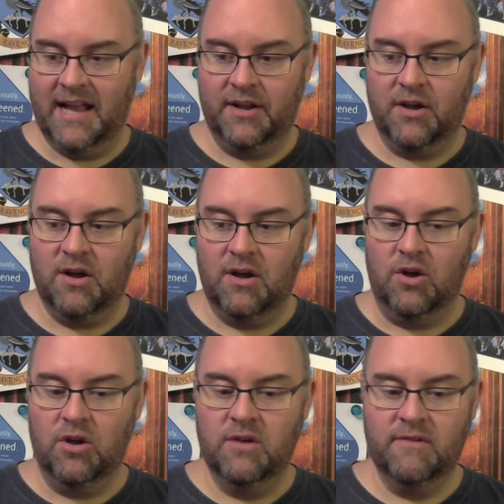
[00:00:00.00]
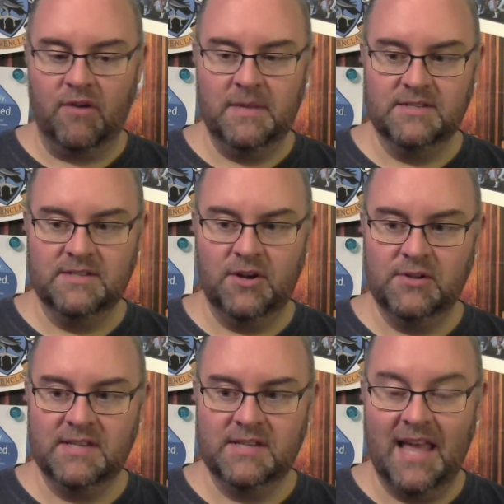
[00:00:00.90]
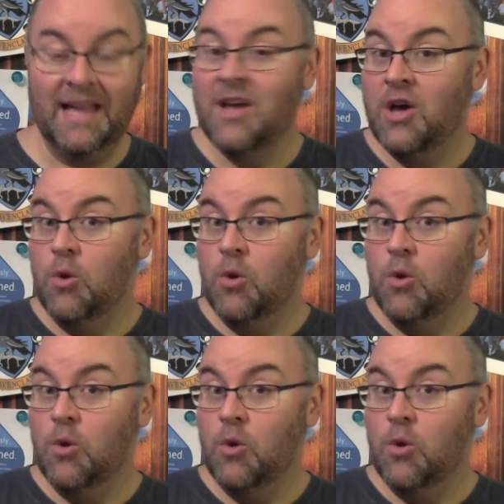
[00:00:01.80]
I got a call from his nurse saying,